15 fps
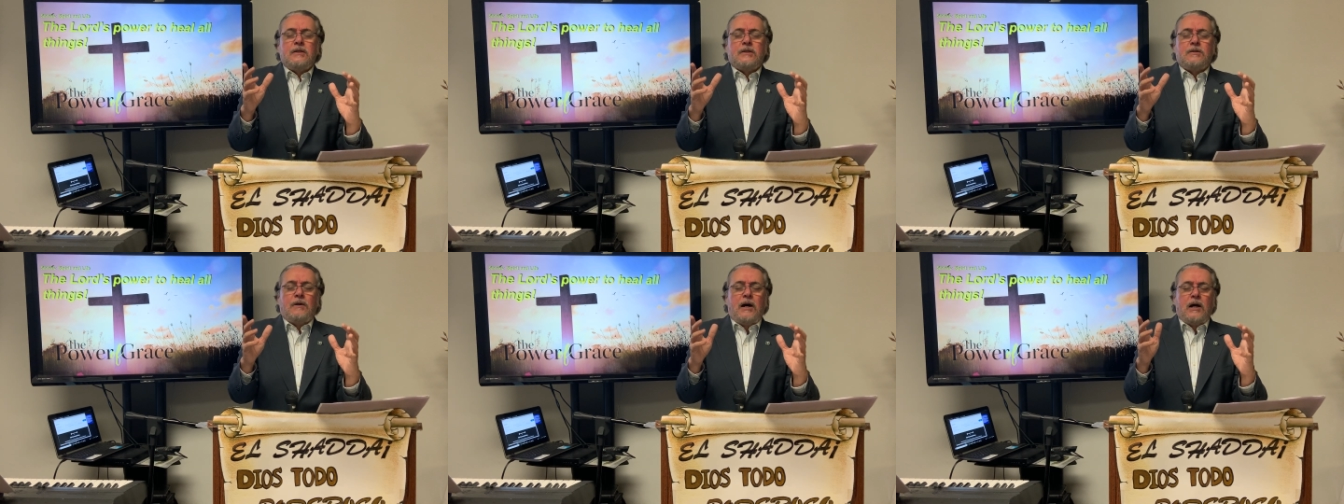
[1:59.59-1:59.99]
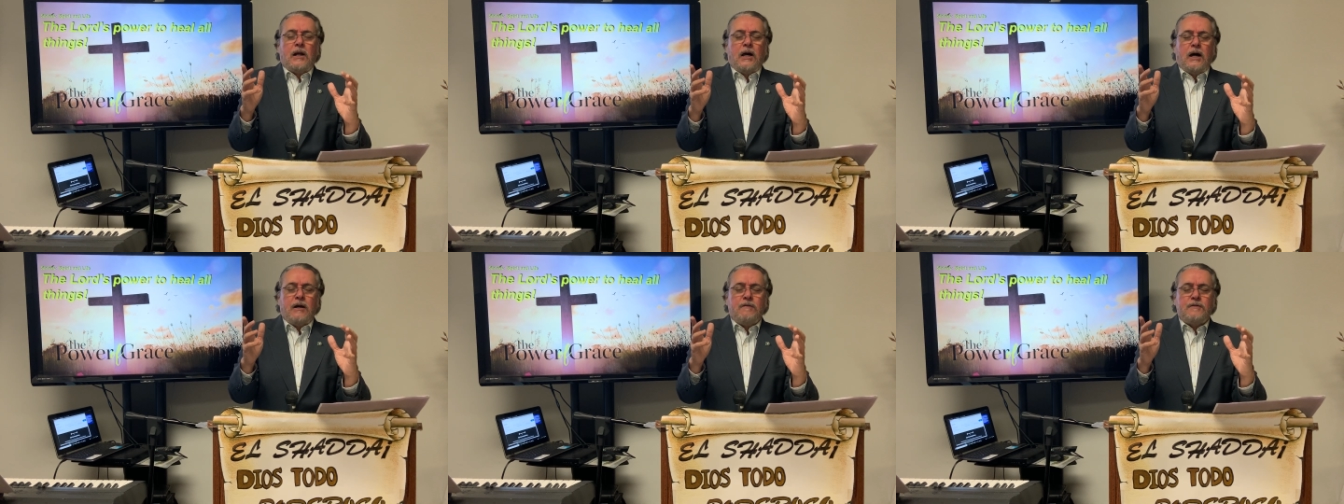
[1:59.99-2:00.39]
to our
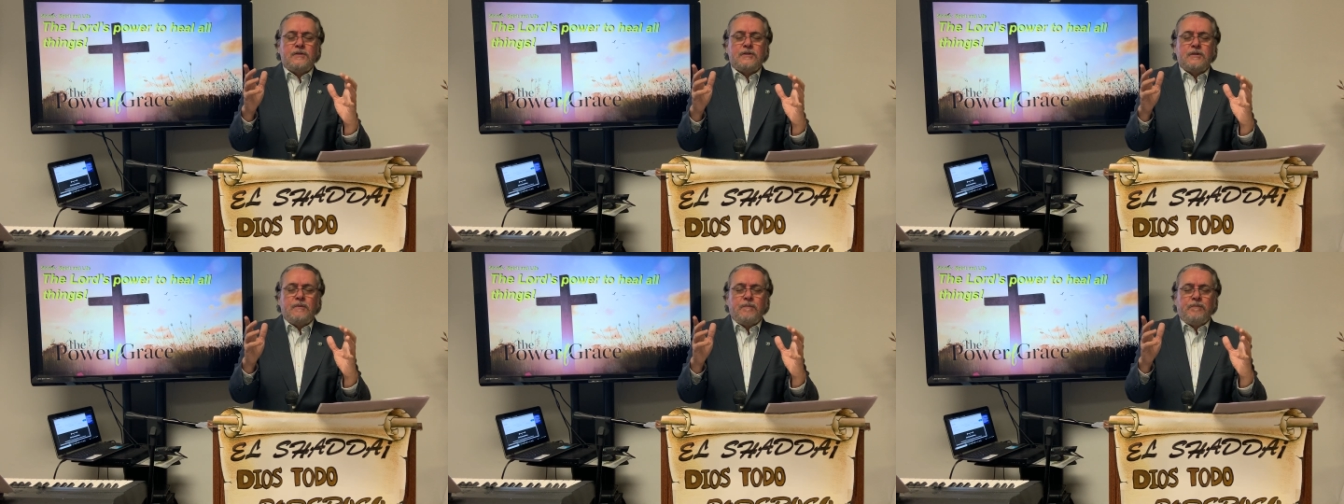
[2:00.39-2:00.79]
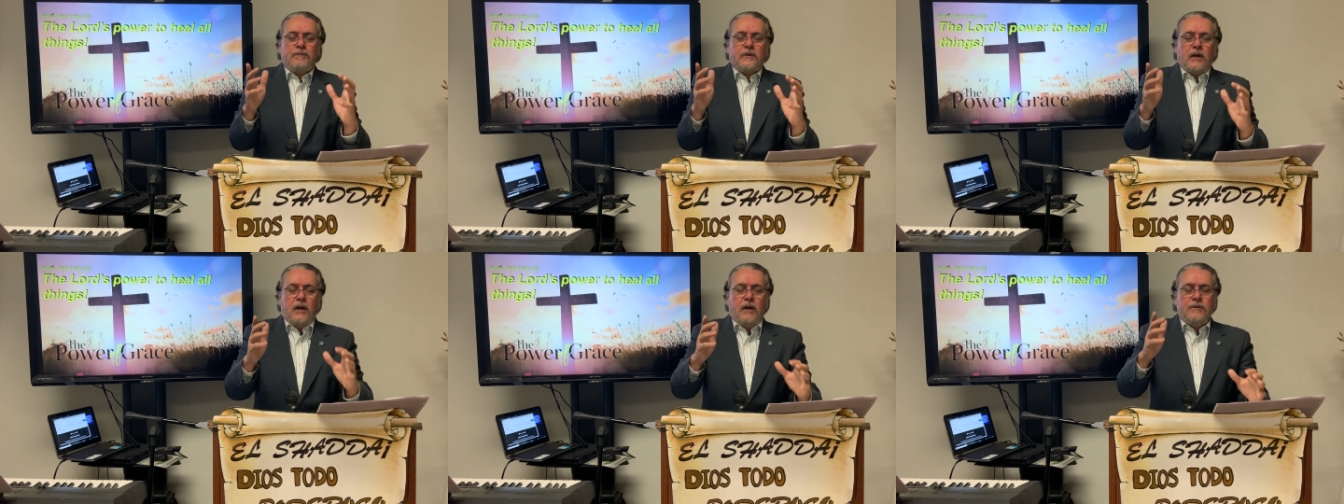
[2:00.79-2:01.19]
lives.
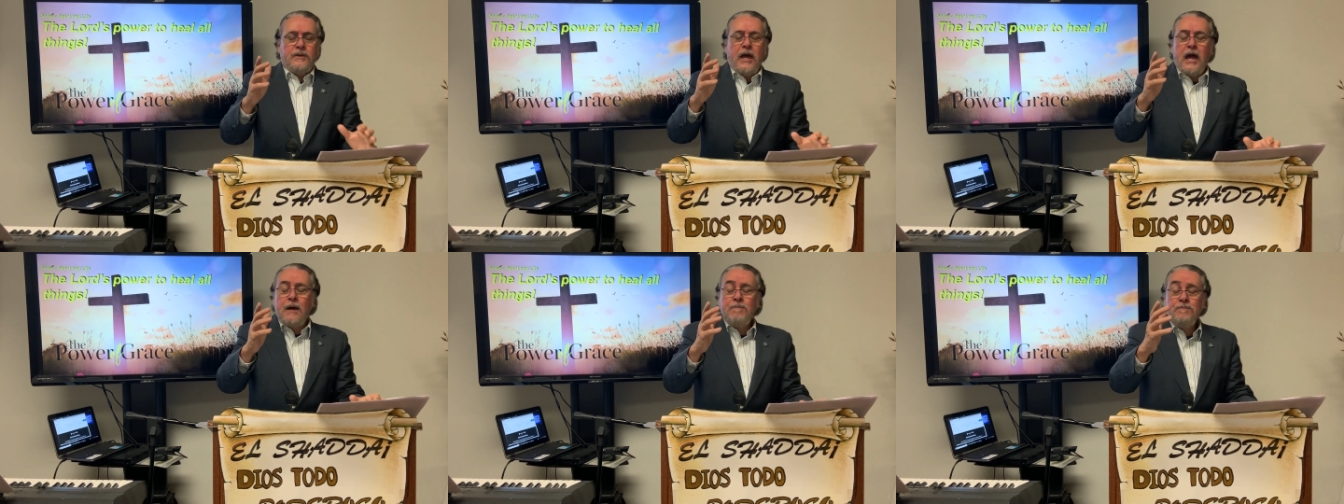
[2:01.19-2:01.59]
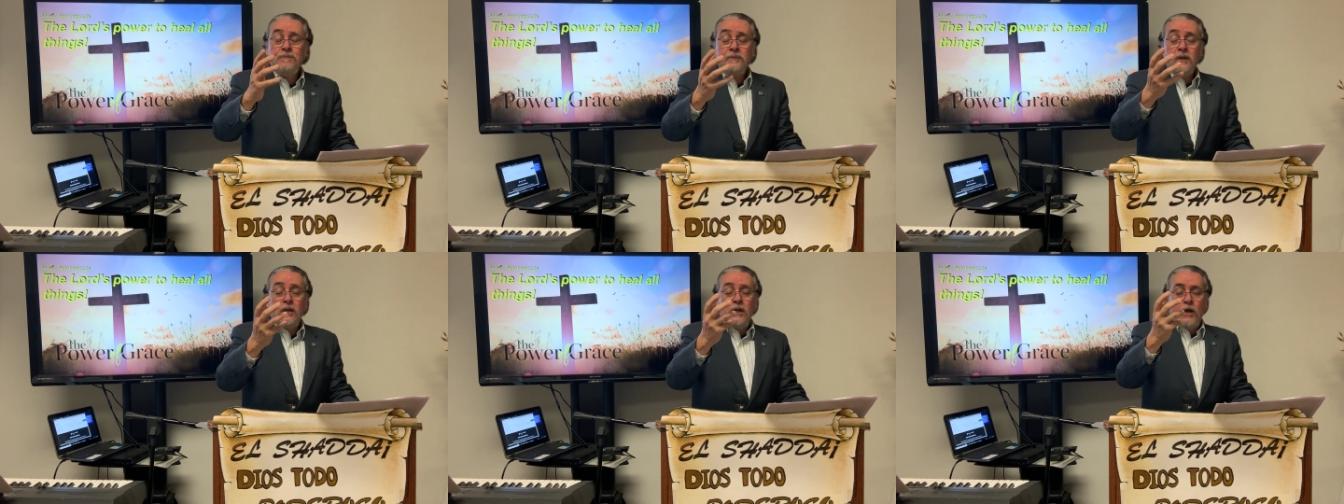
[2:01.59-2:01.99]
And
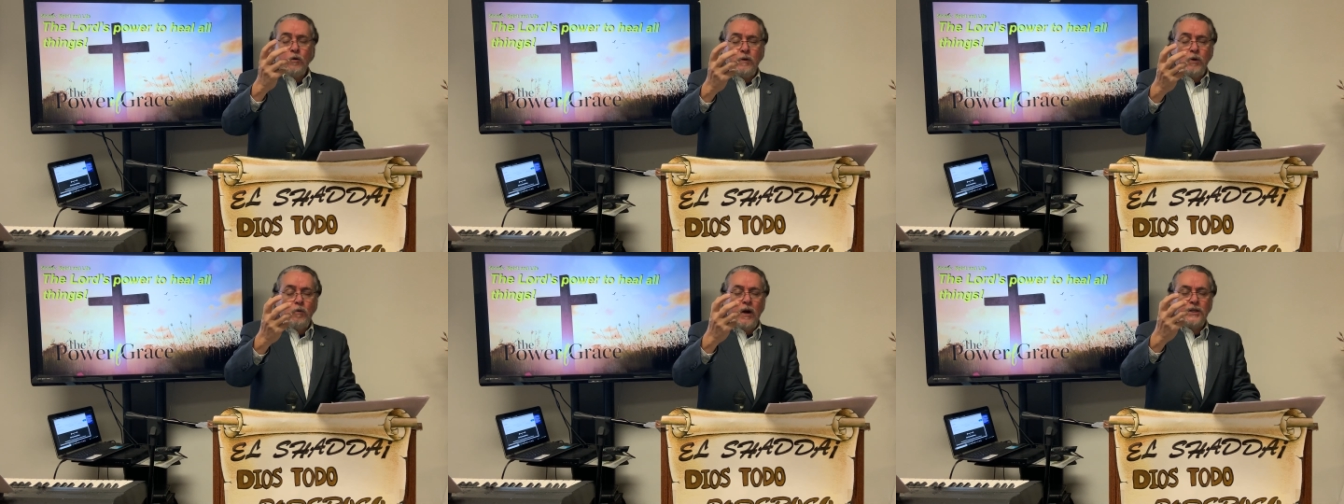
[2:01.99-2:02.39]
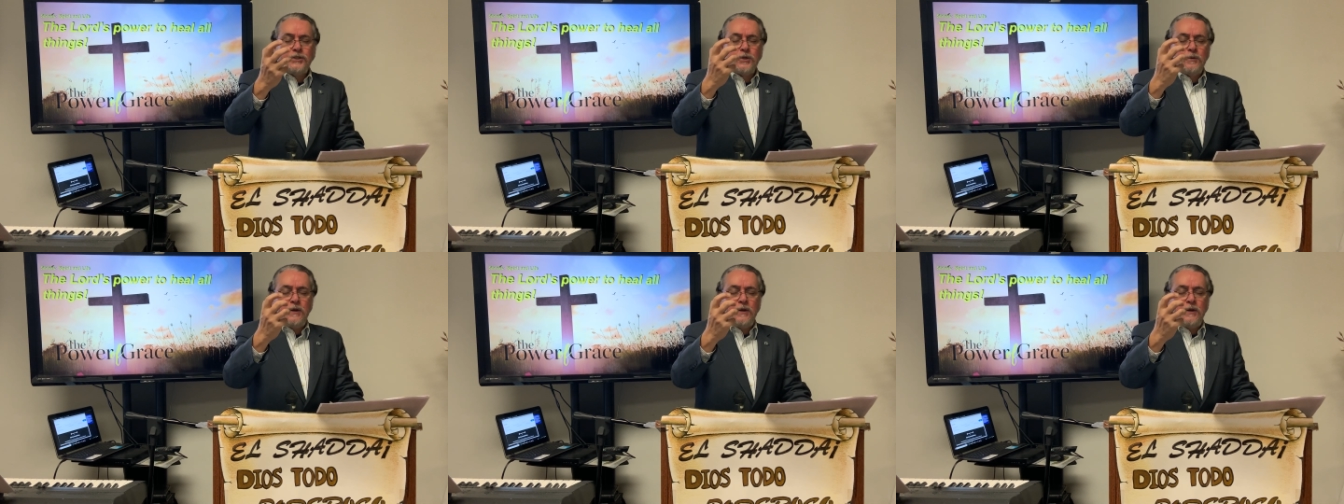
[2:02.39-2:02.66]
then we want to